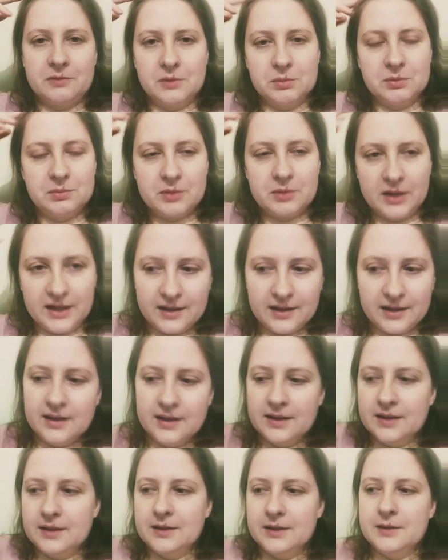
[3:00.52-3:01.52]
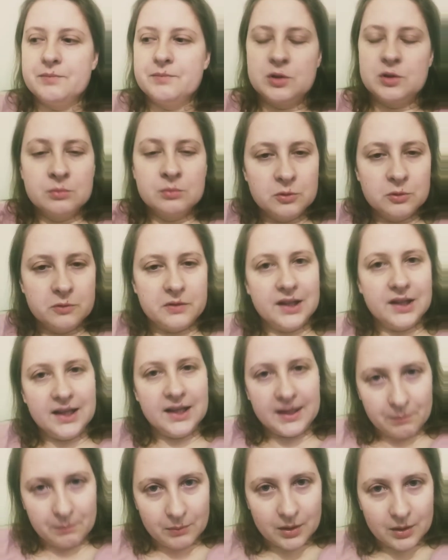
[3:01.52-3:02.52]
from the brain to move a
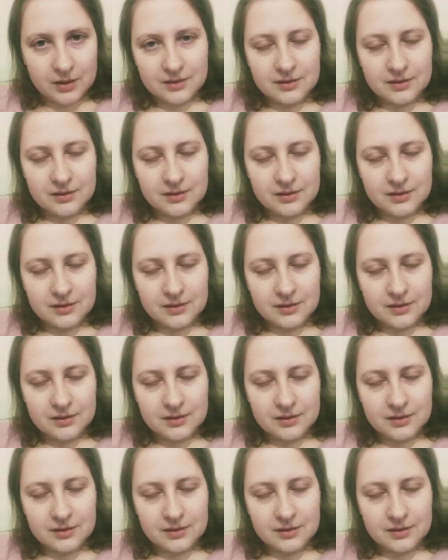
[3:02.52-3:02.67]
limb,